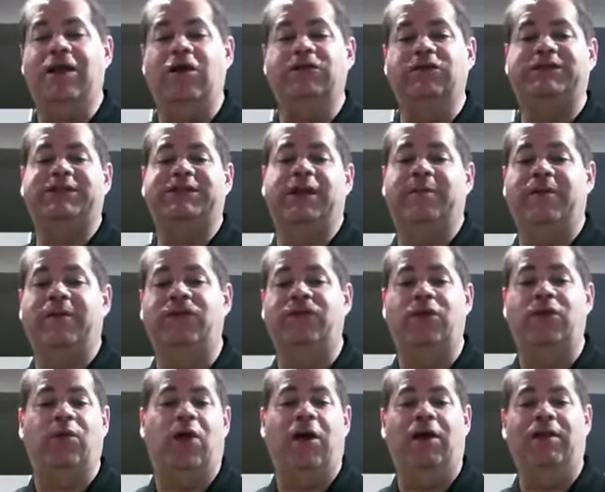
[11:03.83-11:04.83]
know some of
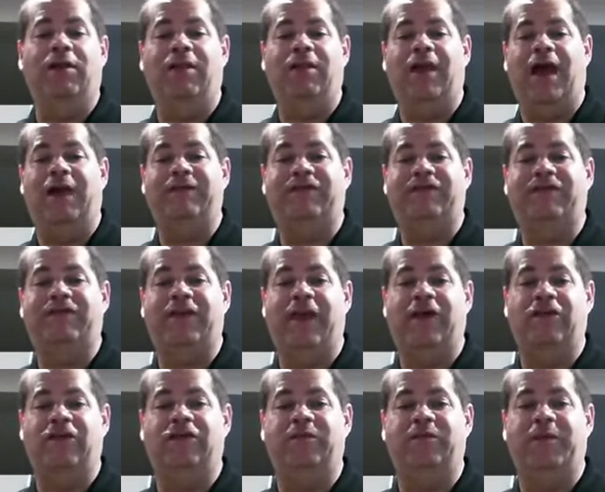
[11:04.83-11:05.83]
you aren't live
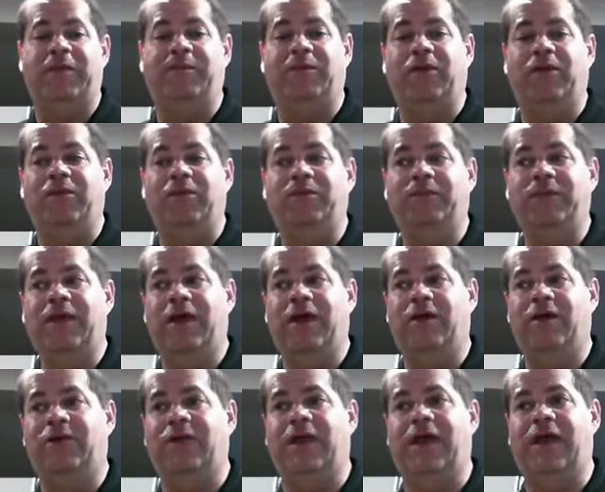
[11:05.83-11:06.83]
salespeople,
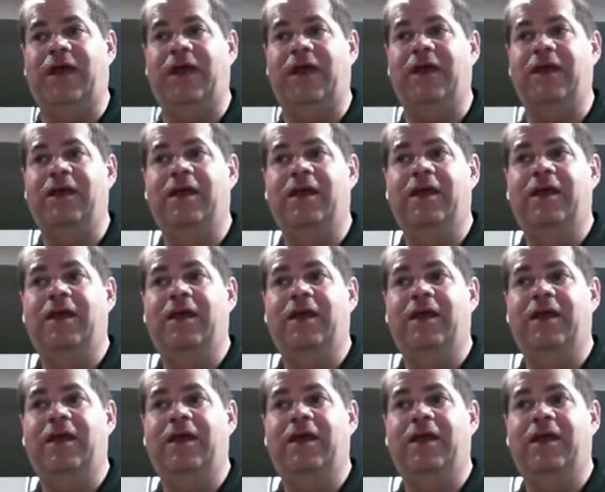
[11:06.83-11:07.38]
okay?